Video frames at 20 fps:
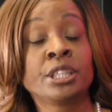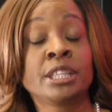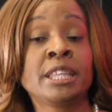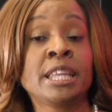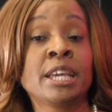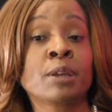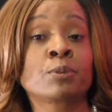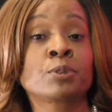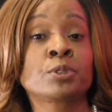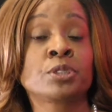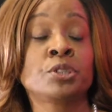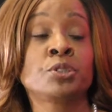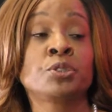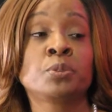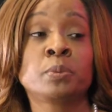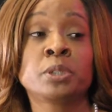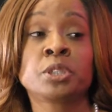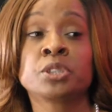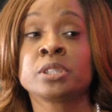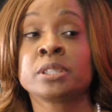There were
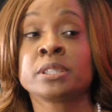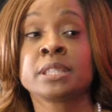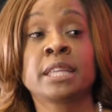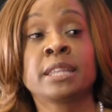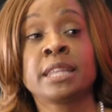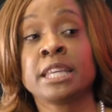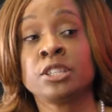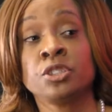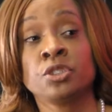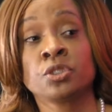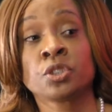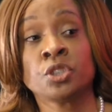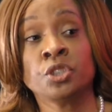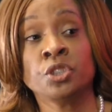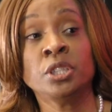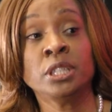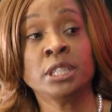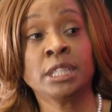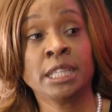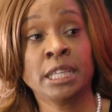situations that they just
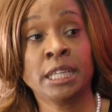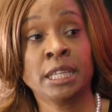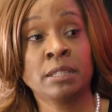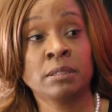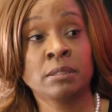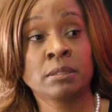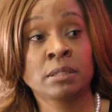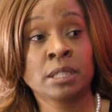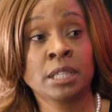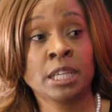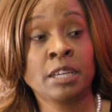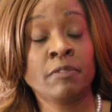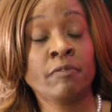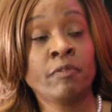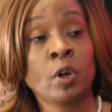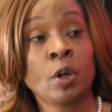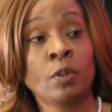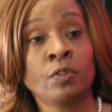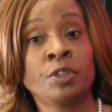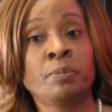couldn't get
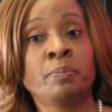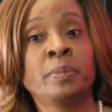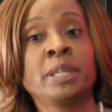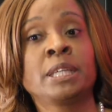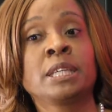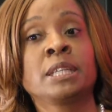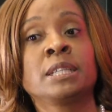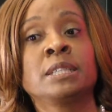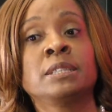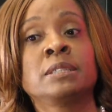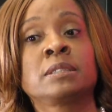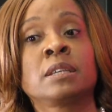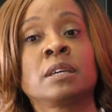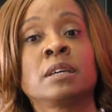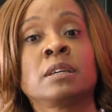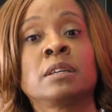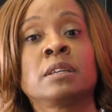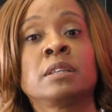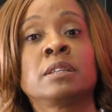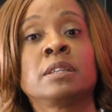involved in because
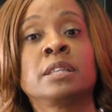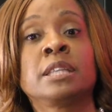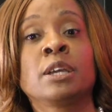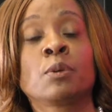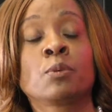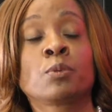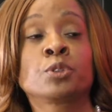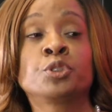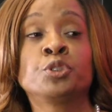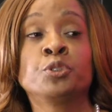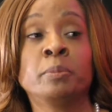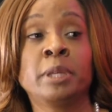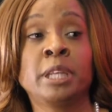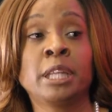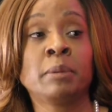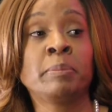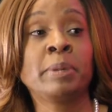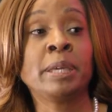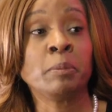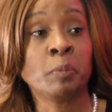there were too
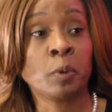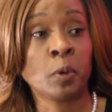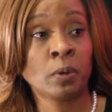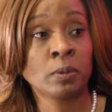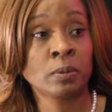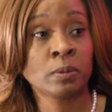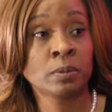many people.